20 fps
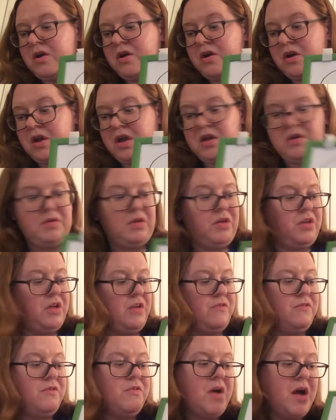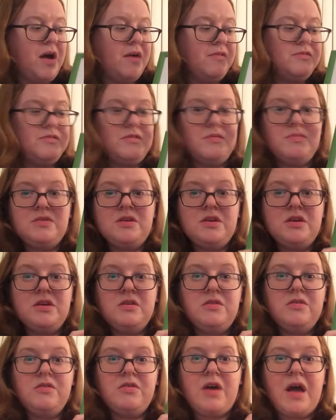All right, if you have something
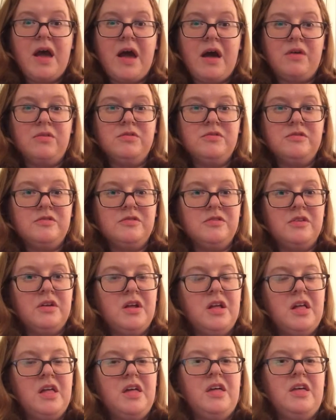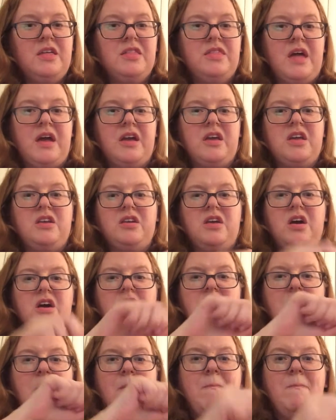in your house that can
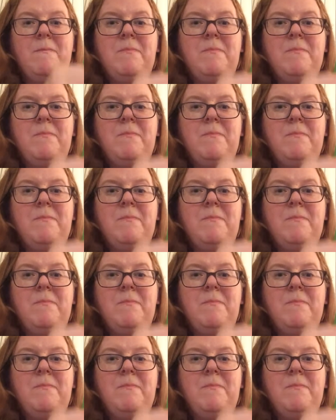kind of